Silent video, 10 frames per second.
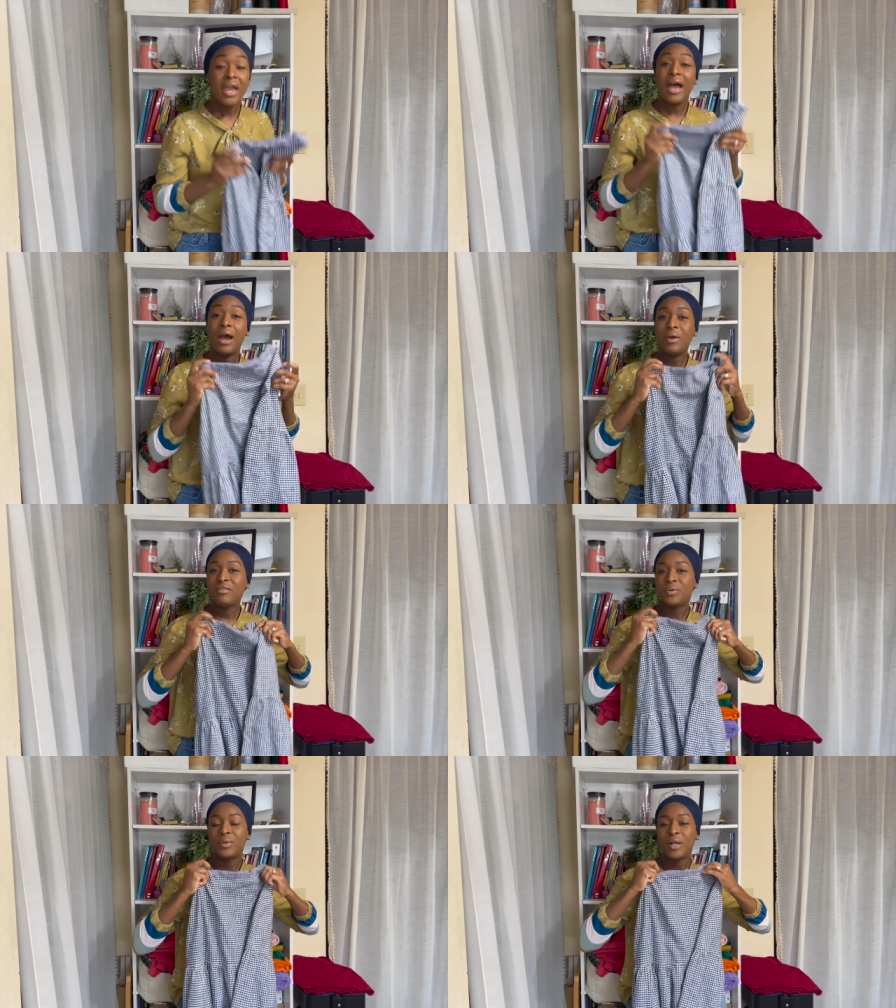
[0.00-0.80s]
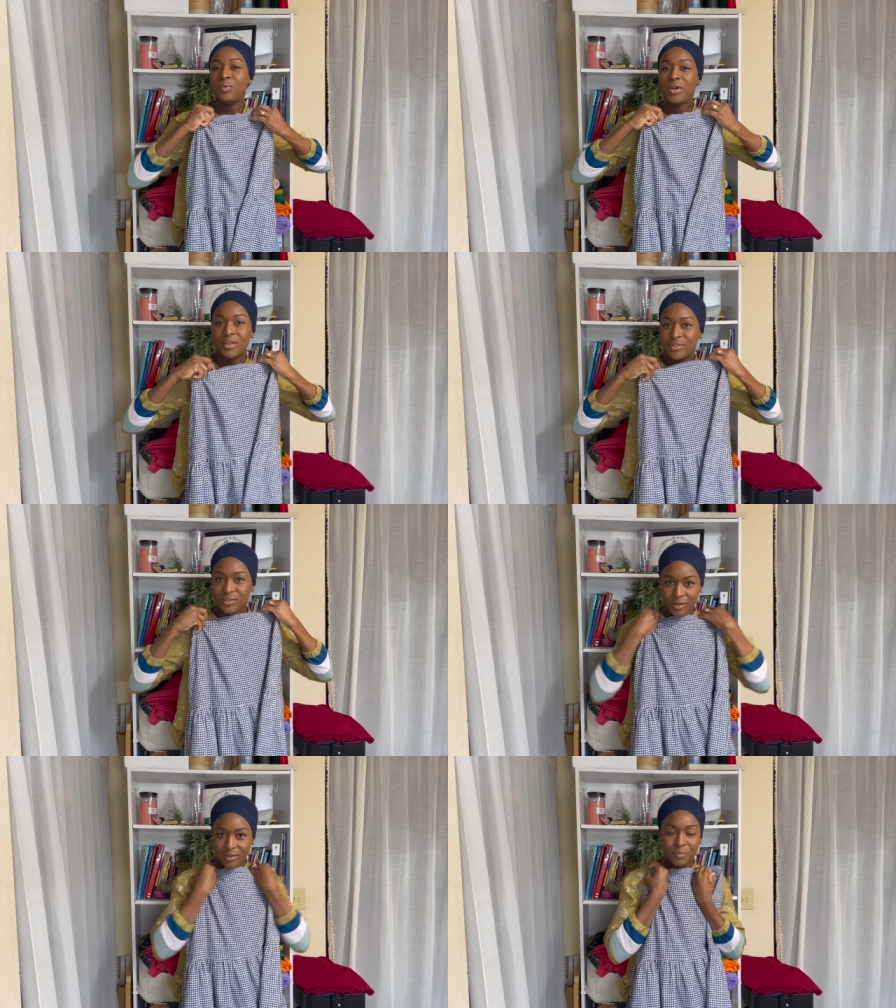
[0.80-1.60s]
However, when I wore this
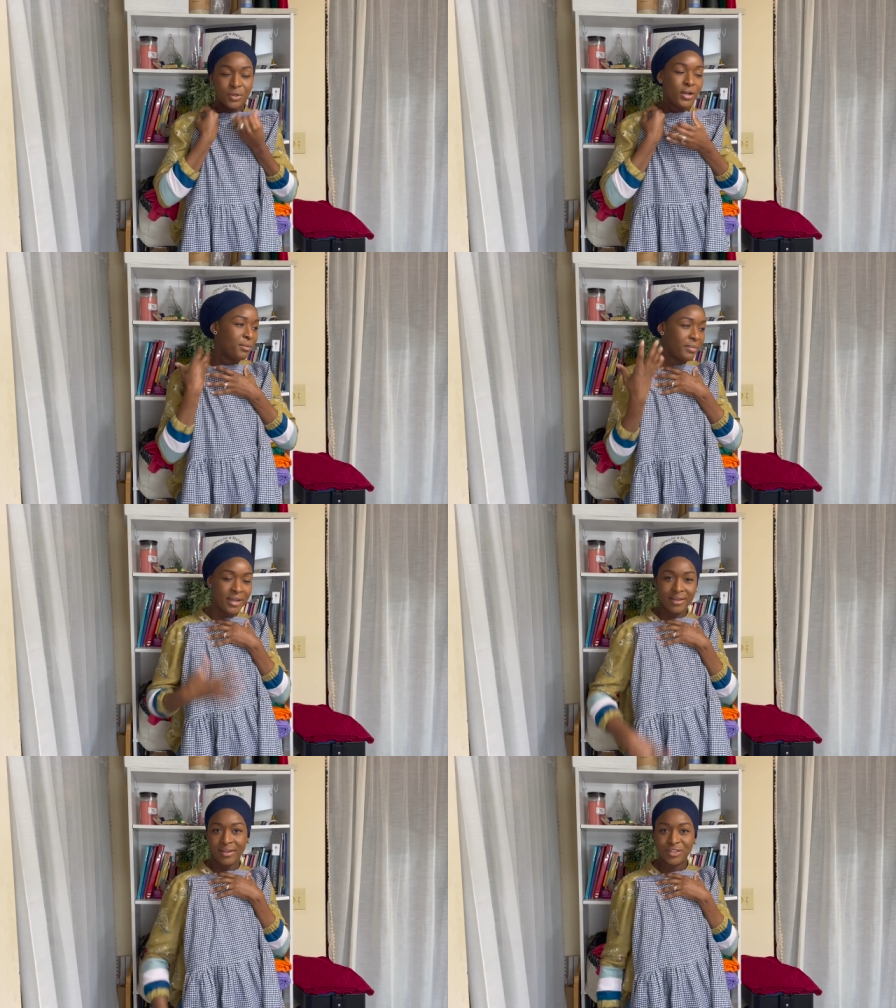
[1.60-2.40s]
skirt, put on my